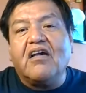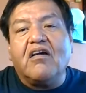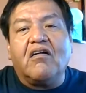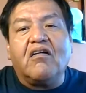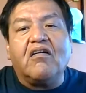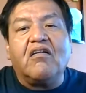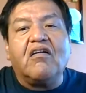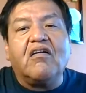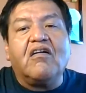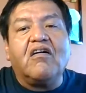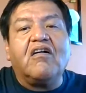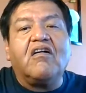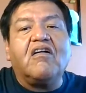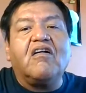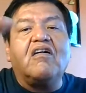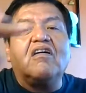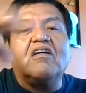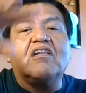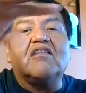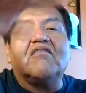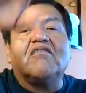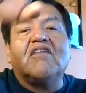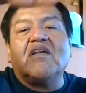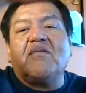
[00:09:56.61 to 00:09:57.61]

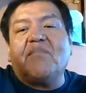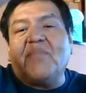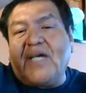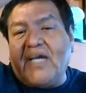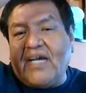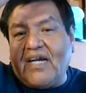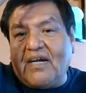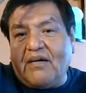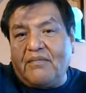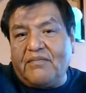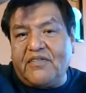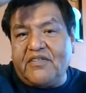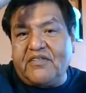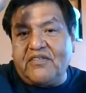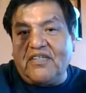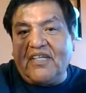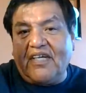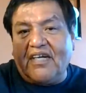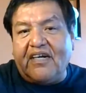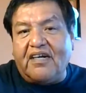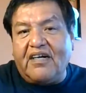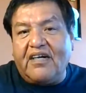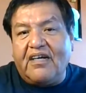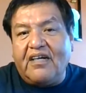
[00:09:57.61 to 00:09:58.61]
all the way back up to
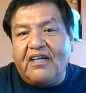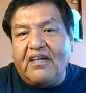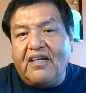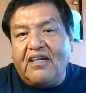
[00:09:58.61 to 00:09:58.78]
there,